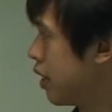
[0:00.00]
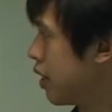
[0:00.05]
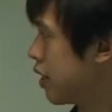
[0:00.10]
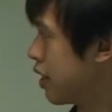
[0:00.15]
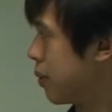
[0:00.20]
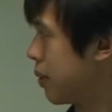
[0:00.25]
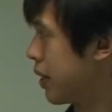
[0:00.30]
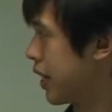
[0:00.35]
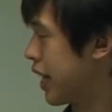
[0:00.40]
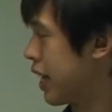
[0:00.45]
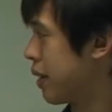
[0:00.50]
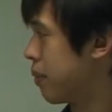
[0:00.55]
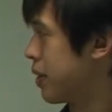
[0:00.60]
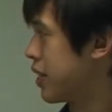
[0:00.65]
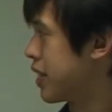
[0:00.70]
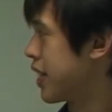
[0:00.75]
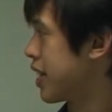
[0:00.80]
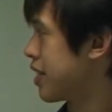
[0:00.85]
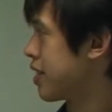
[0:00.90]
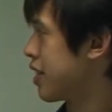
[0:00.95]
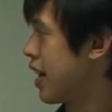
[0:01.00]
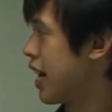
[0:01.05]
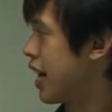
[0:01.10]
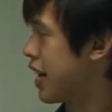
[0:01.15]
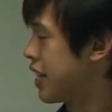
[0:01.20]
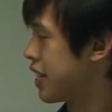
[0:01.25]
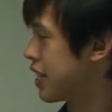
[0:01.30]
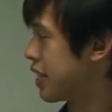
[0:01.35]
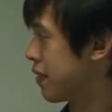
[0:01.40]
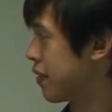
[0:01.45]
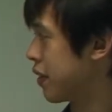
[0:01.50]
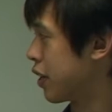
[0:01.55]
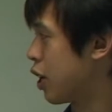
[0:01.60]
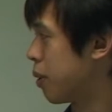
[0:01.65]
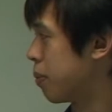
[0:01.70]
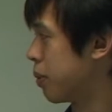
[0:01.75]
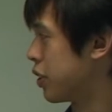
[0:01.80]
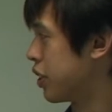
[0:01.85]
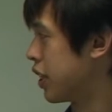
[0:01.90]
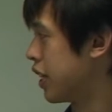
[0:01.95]
So again, we test the hardness of the
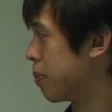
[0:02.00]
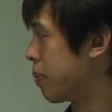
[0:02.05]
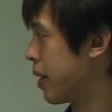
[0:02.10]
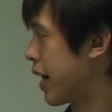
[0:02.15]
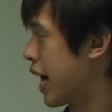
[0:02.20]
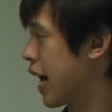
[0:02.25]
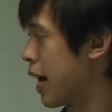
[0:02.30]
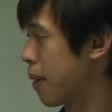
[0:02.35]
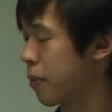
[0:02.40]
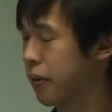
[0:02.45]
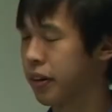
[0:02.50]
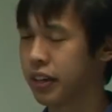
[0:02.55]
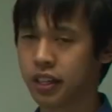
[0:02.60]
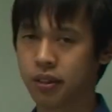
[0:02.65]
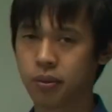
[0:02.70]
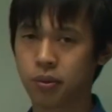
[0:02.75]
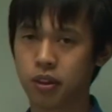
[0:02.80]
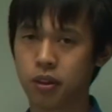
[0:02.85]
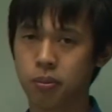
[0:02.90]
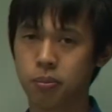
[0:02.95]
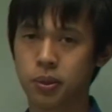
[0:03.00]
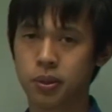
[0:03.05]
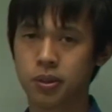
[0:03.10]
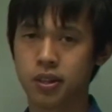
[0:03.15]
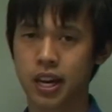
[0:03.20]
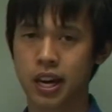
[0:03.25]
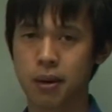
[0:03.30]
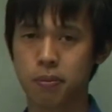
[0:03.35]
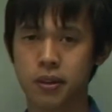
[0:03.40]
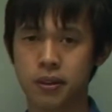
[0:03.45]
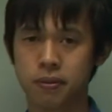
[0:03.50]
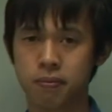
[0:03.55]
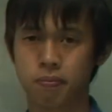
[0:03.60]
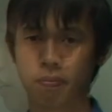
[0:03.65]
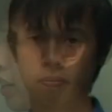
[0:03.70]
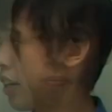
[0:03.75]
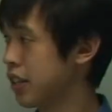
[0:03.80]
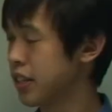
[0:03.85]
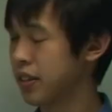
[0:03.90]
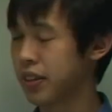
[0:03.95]
copper sheet by hammering it with a ball hammer.
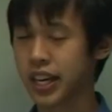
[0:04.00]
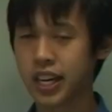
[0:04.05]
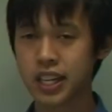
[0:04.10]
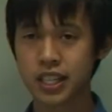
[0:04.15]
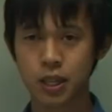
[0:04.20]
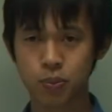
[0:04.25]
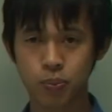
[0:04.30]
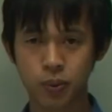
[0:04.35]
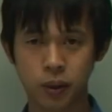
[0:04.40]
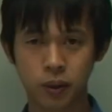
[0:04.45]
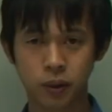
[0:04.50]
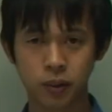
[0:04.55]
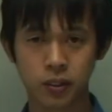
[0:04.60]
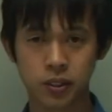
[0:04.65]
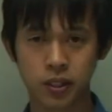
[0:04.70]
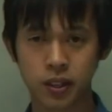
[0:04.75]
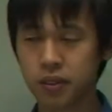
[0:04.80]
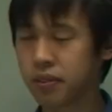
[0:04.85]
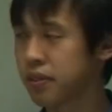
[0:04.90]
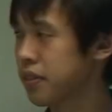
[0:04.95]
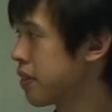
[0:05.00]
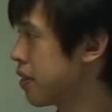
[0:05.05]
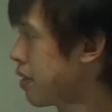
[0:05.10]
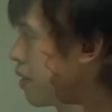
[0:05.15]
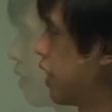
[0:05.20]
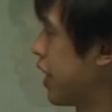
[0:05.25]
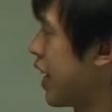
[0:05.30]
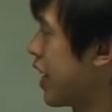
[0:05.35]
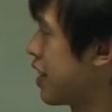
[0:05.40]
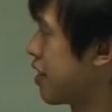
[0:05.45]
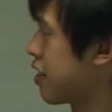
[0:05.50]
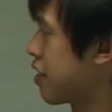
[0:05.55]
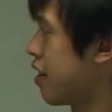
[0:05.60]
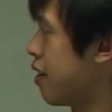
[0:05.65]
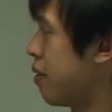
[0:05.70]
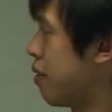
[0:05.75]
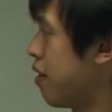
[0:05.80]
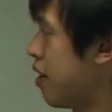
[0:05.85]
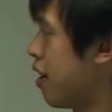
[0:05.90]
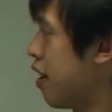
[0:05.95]
So again, typical results. Lead is
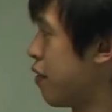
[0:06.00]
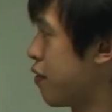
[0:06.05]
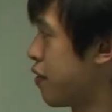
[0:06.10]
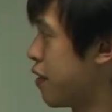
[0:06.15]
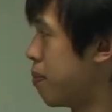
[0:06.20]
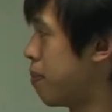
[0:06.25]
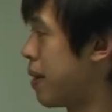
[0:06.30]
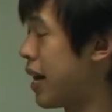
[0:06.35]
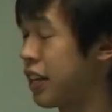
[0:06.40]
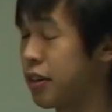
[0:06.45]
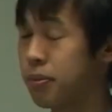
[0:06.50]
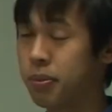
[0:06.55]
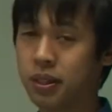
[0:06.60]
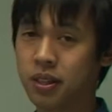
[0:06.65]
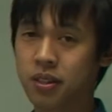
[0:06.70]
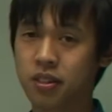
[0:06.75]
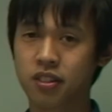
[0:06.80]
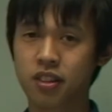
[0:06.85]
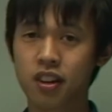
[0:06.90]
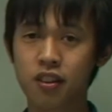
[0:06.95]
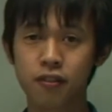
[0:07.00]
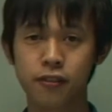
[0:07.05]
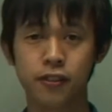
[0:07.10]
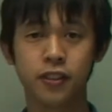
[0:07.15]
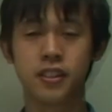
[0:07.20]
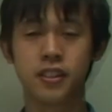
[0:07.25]
often malleable and soft.